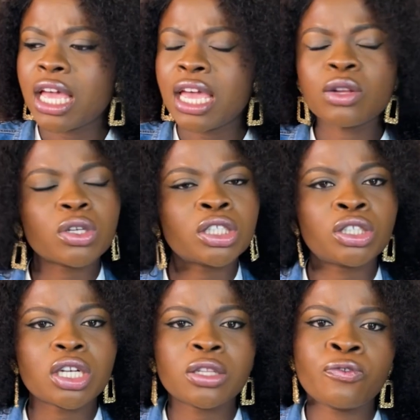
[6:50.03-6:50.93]
it was
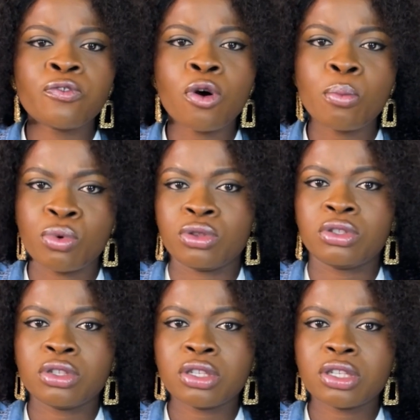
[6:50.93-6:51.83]
just 4
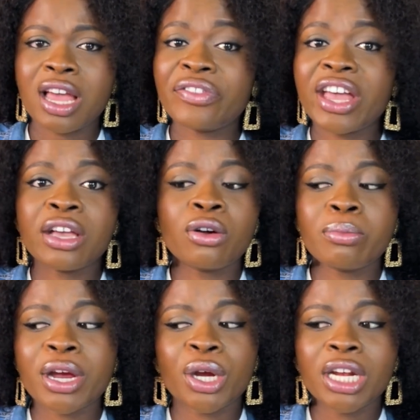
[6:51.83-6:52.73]
months after I got
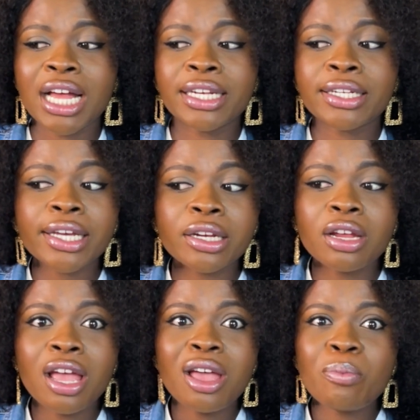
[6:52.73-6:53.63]
married, and then
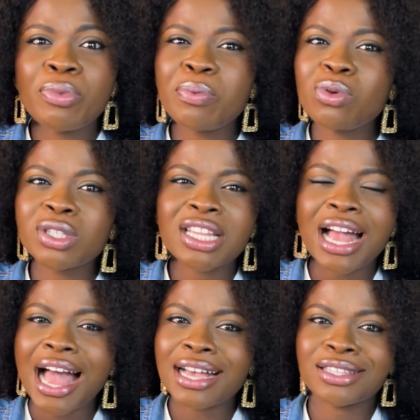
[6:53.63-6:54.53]
people will
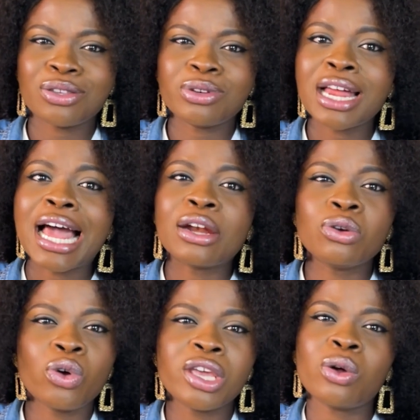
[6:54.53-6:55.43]
start asking you that
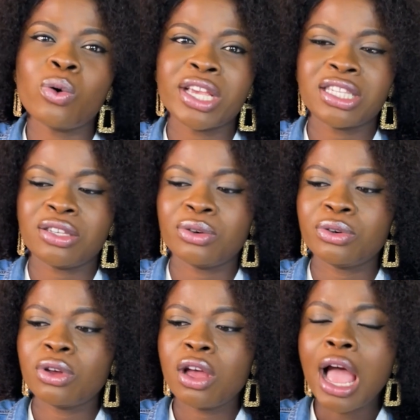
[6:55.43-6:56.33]
annoying
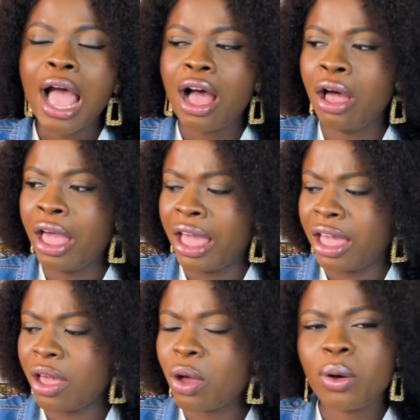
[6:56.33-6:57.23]
question.
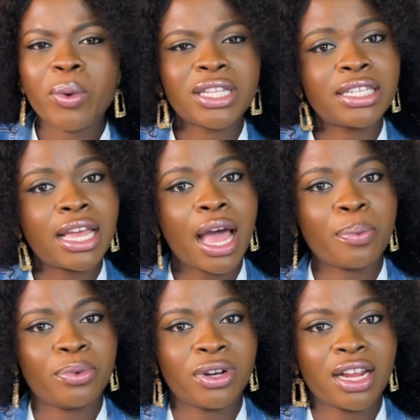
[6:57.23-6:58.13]
Hey, what did they
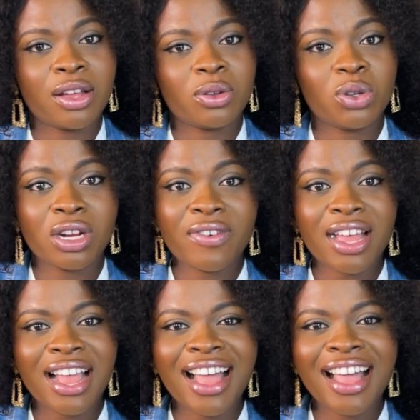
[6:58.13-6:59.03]
happen now? You
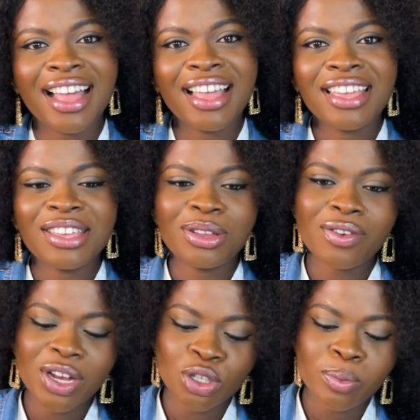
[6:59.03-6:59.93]

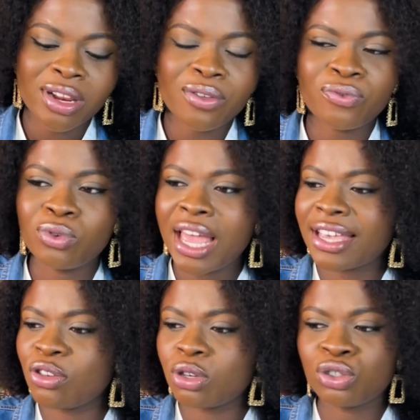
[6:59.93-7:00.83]
never travel a full,
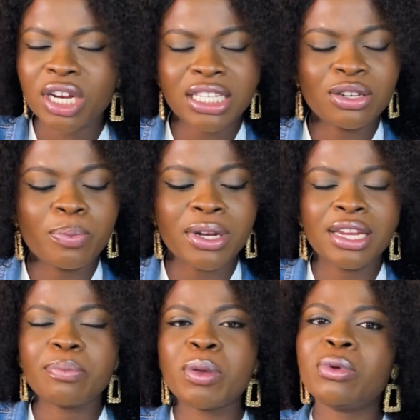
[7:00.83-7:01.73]
like you're dressing up
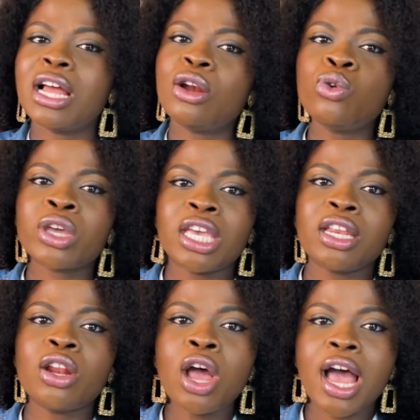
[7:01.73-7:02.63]
then people are
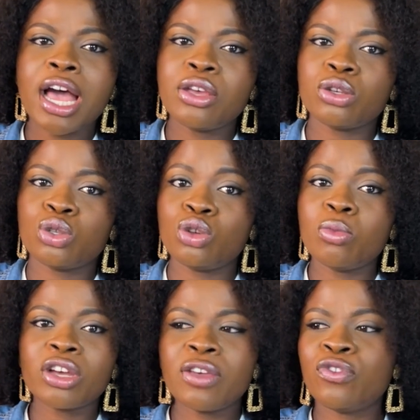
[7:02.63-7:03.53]
looking at your
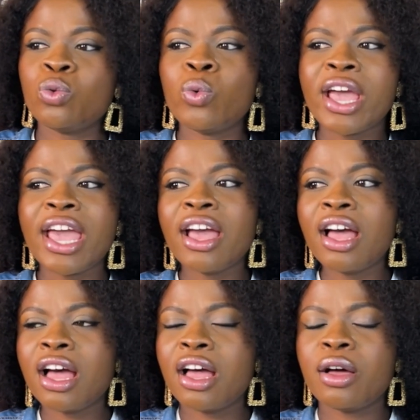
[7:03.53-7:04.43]
stomach. If you wear
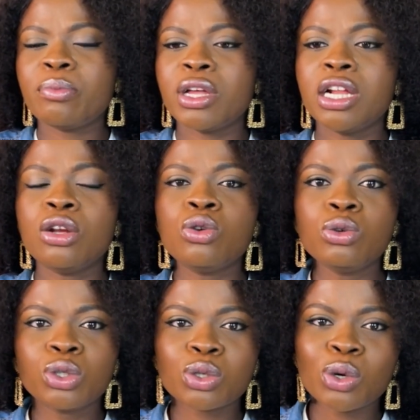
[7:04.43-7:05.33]
a
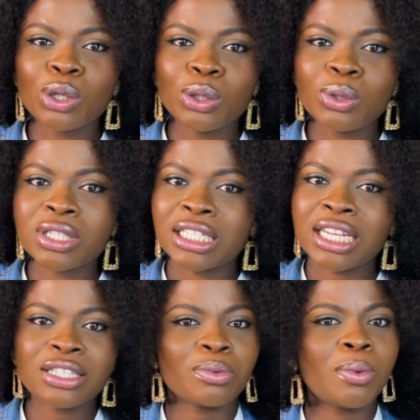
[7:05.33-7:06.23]
loose clothes, and
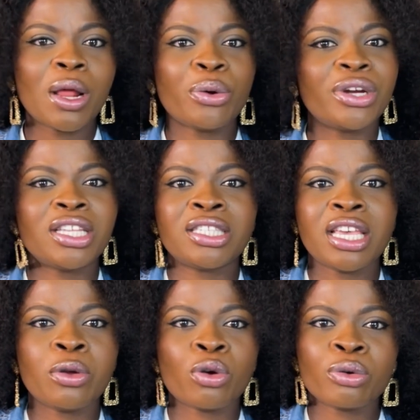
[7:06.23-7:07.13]
then some people are already
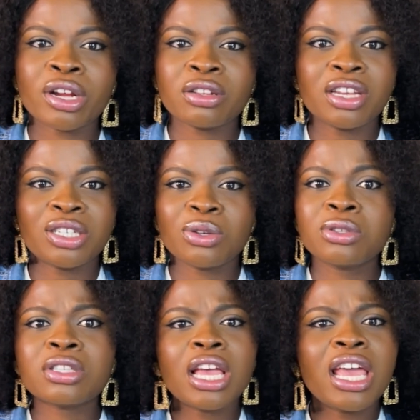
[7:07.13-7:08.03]
saying
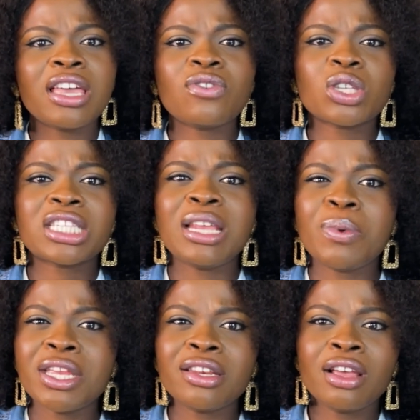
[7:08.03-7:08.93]
congratulations. If you're
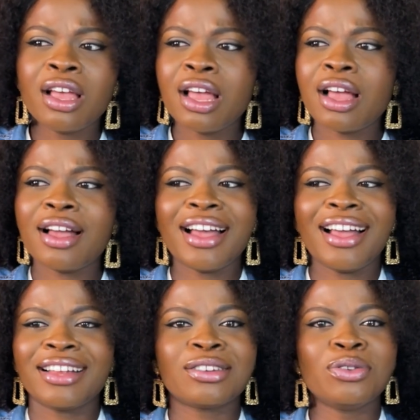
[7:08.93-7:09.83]
sleeping
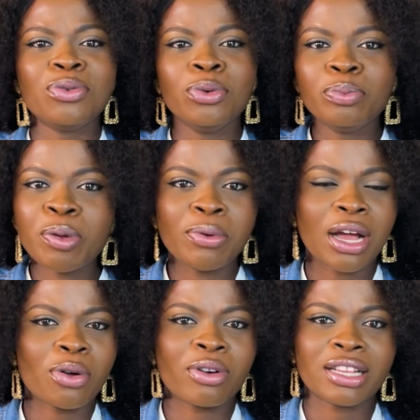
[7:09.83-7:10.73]
at noon, people
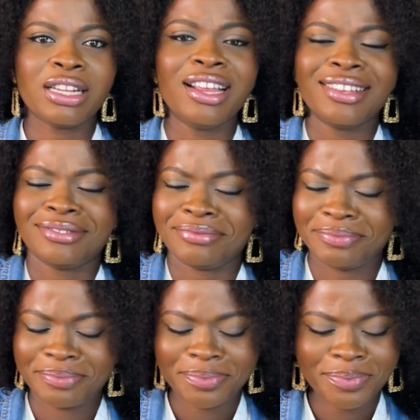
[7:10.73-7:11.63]
are congratulating.